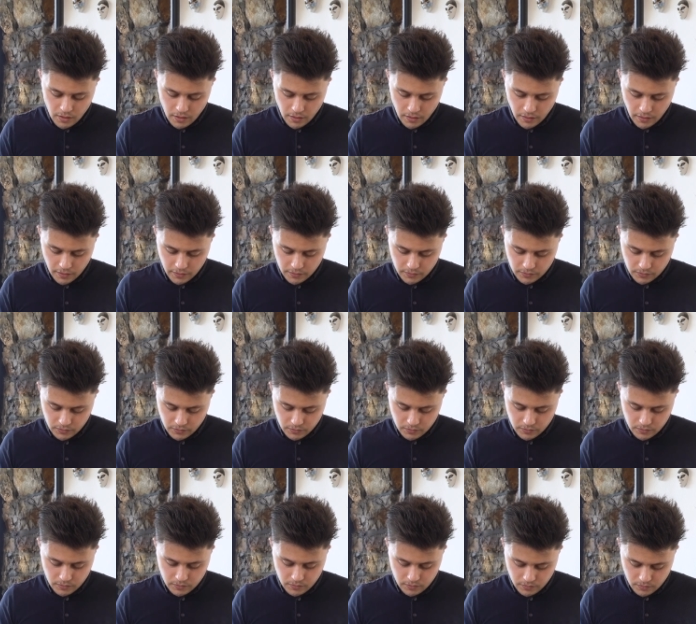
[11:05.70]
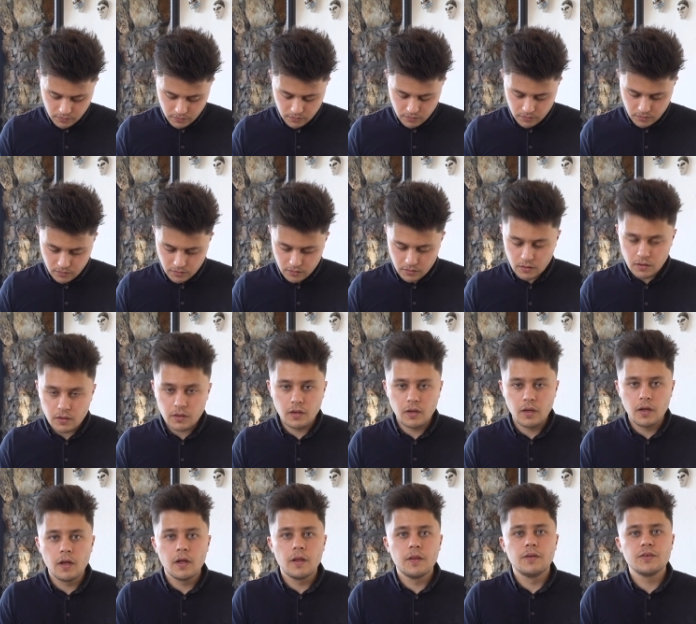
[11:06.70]
And
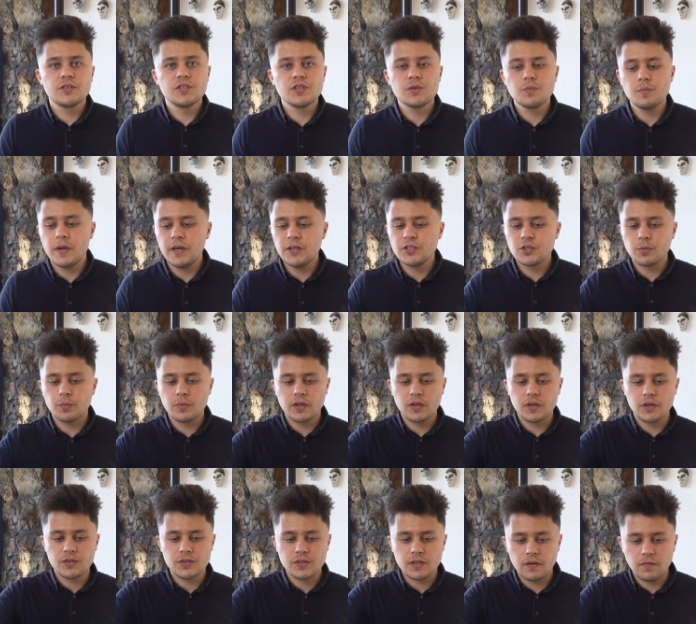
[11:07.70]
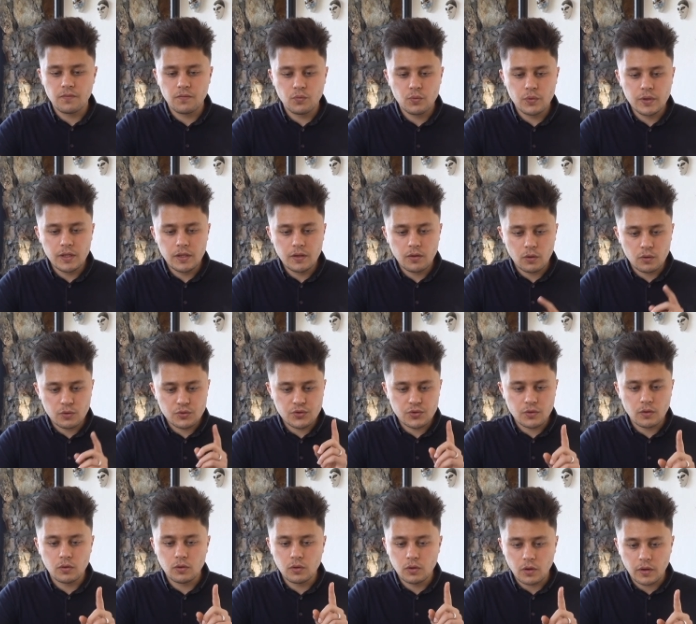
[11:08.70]
this is major because if we
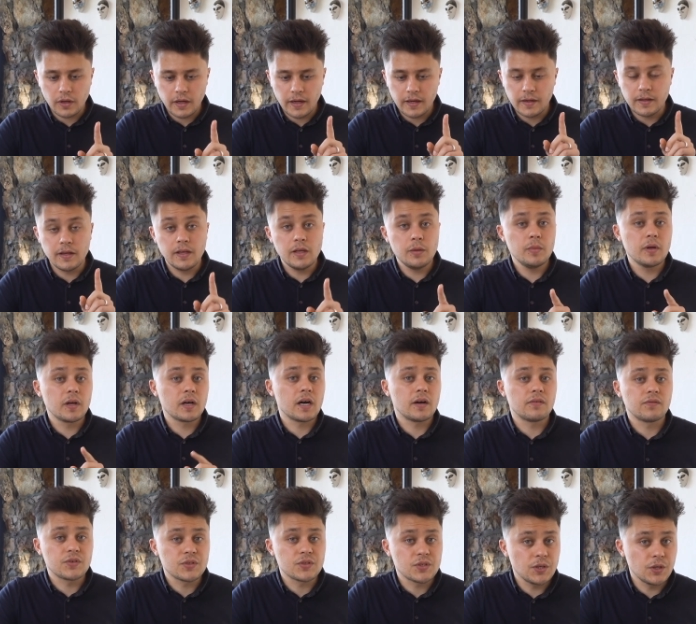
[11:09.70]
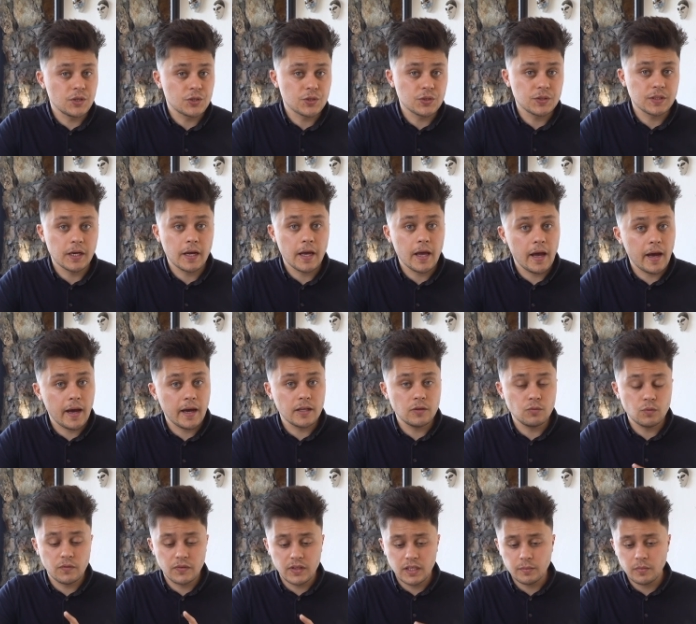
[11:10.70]
also look at an email conversation that I had
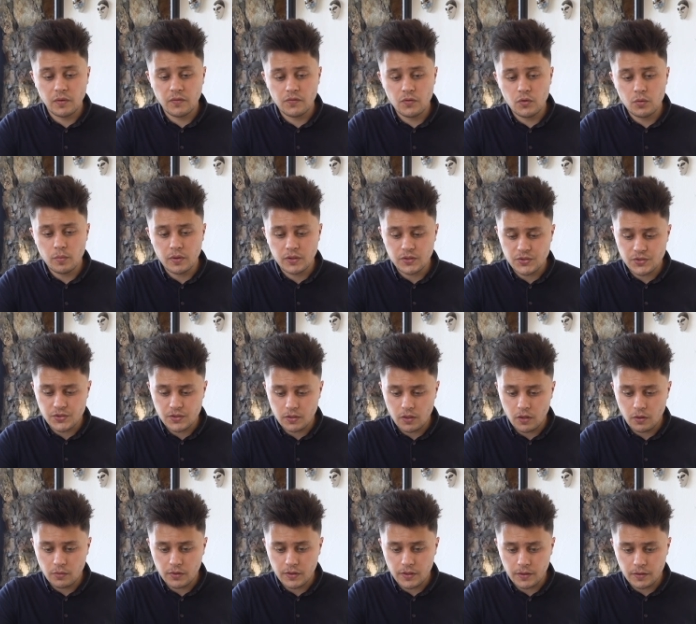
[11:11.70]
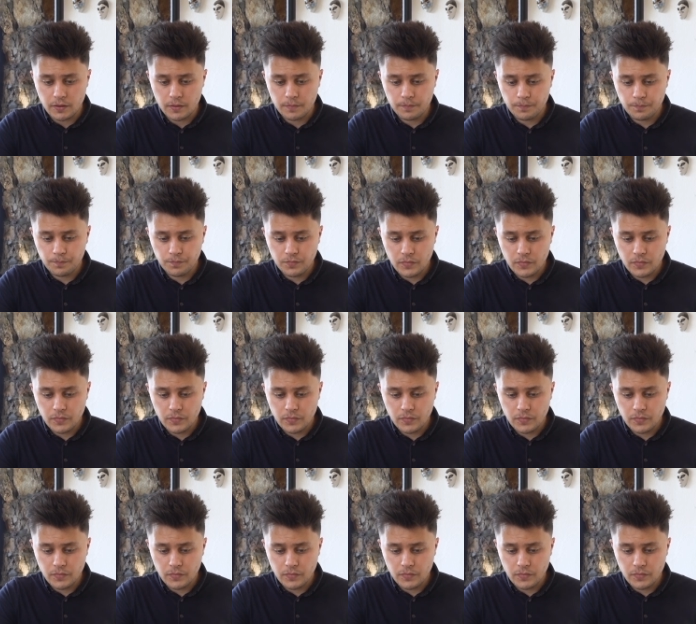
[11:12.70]
with them a few months ago here,